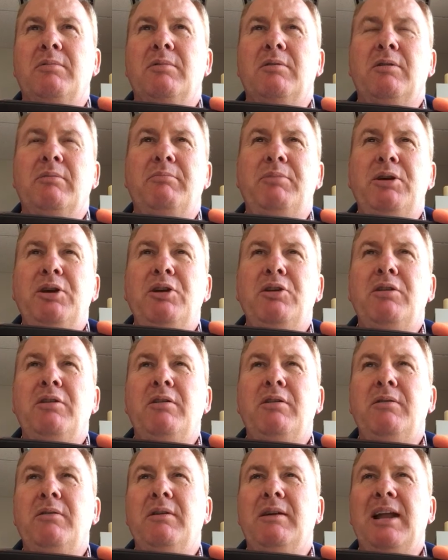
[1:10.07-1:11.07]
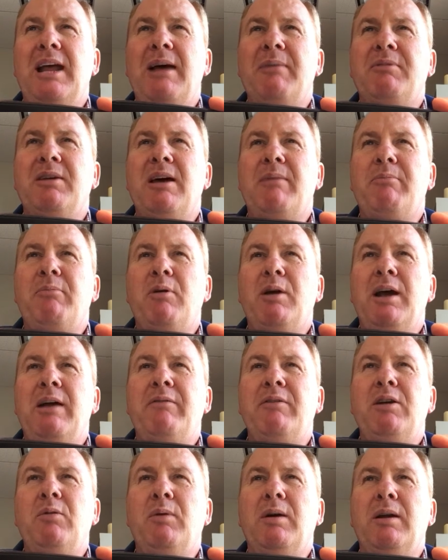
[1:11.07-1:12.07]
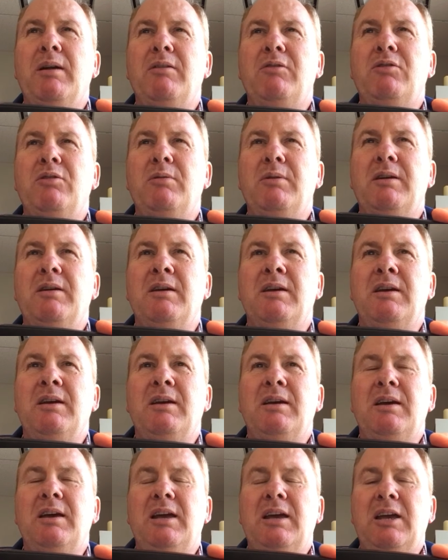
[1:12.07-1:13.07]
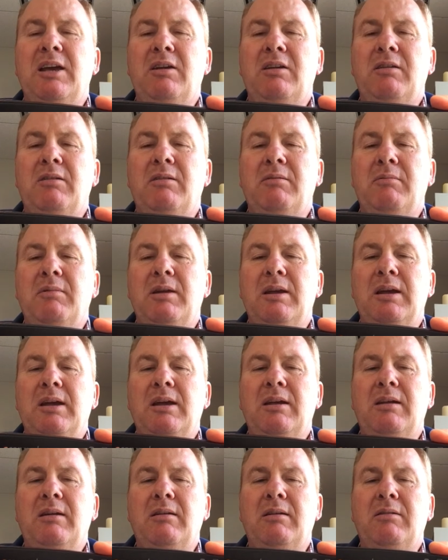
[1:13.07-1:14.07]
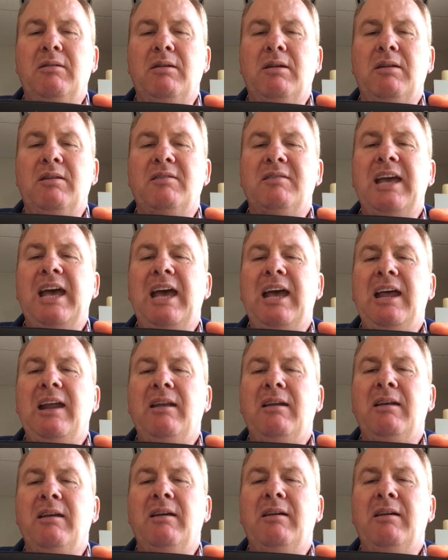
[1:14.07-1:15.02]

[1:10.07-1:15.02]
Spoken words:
computer, your laptop, wherever you want to do it, it can scan